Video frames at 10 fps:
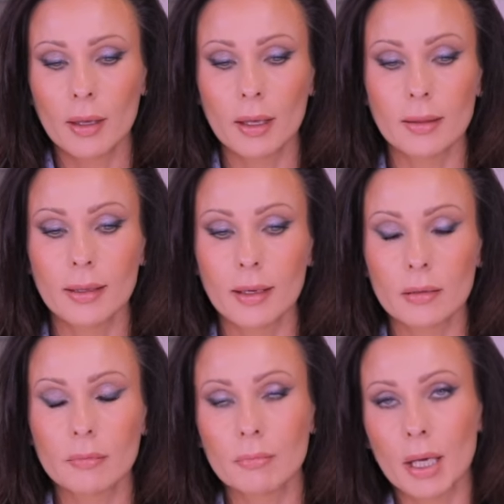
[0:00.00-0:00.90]
And
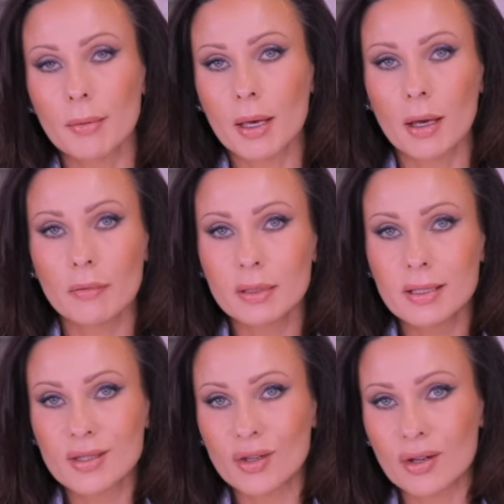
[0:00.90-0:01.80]
then maybe I have a
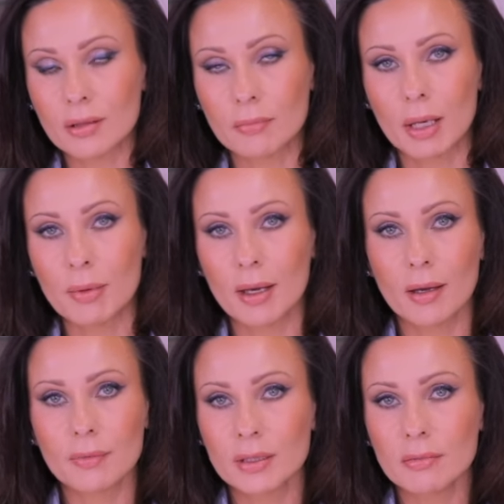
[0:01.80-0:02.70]
dessert, maybe I
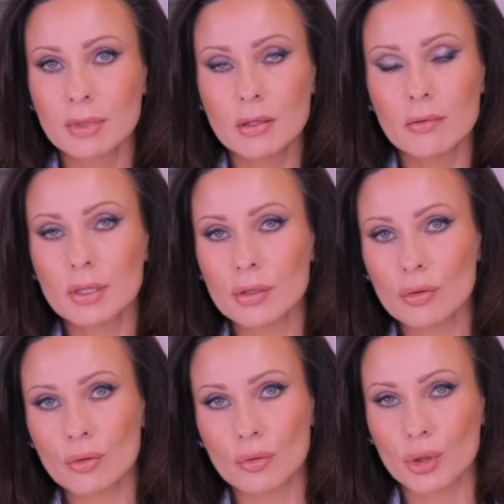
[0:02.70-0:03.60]
have a
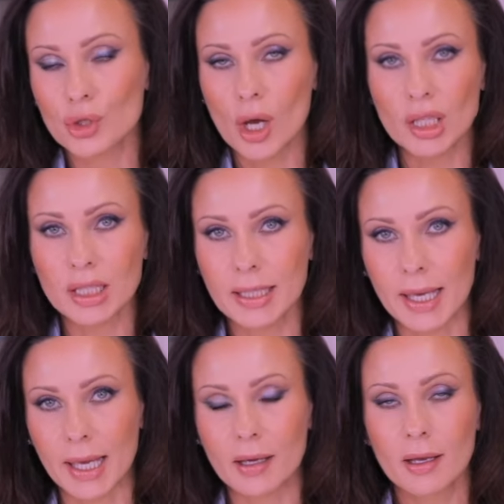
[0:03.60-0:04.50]
tiramisu or a chocolate
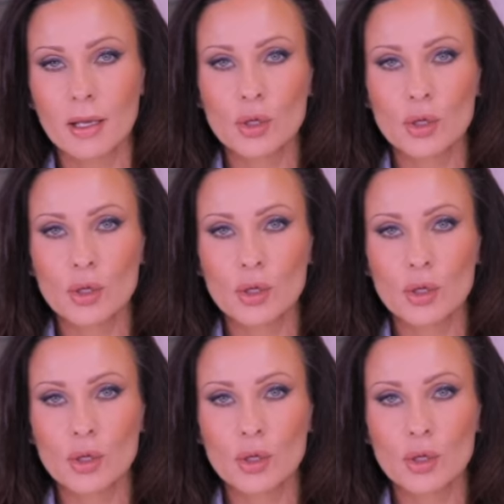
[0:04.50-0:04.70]
cake.